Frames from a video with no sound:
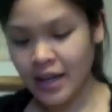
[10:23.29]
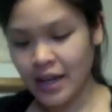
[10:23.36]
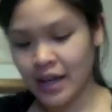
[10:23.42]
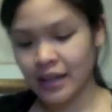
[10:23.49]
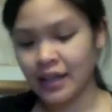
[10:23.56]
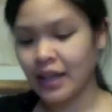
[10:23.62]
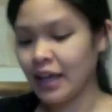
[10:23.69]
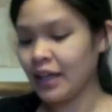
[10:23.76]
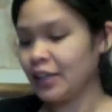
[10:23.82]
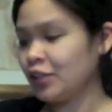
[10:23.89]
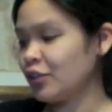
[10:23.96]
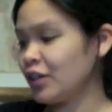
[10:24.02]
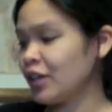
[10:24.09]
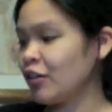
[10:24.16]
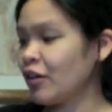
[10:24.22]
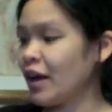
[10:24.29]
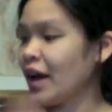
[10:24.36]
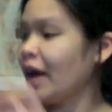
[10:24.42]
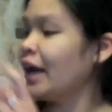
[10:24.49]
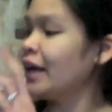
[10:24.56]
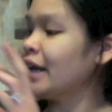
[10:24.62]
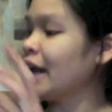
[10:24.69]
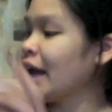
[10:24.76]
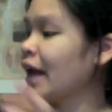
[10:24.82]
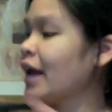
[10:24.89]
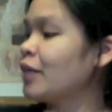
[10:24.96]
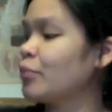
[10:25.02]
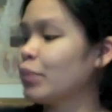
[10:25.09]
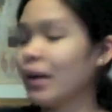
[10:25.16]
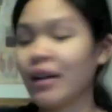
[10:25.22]
and then you can go ahead
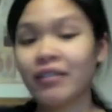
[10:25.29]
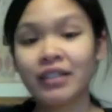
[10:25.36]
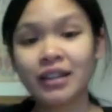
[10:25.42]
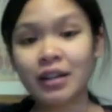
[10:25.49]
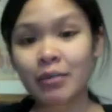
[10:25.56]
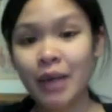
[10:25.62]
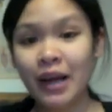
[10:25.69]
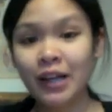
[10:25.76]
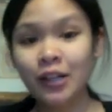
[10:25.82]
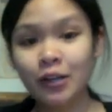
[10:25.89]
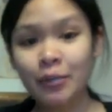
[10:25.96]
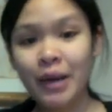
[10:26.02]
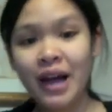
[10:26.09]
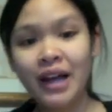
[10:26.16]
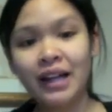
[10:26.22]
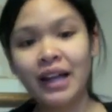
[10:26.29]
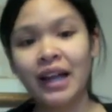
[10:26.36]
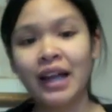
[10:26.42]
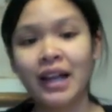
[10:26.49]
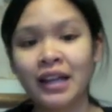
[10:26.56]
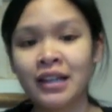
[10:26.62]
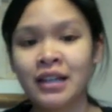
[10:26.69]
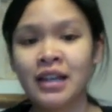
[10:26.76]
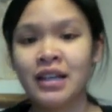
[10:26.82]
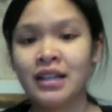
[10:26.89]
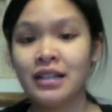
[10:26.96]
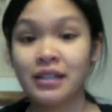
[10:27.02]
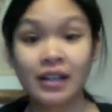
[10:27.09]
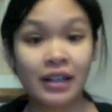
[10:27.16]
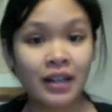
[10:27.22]
and put everything back in your bag and
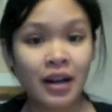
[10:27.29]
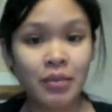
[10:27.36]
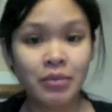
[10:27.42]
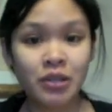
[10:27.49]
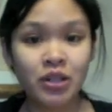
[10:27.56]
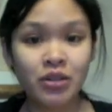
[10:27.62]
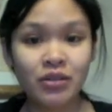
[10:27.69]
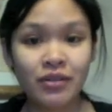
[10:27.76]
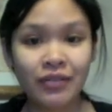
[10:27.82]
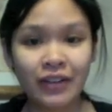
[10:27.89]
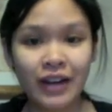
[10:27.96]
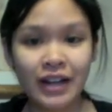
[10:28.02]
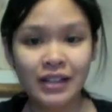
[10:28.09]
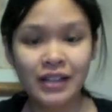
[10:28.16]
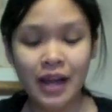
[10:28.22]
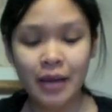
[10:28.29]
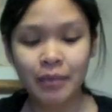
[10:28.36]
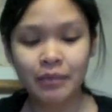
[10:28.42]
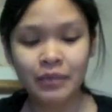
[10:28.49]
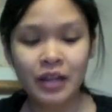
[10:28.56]
set it up to use it for next time.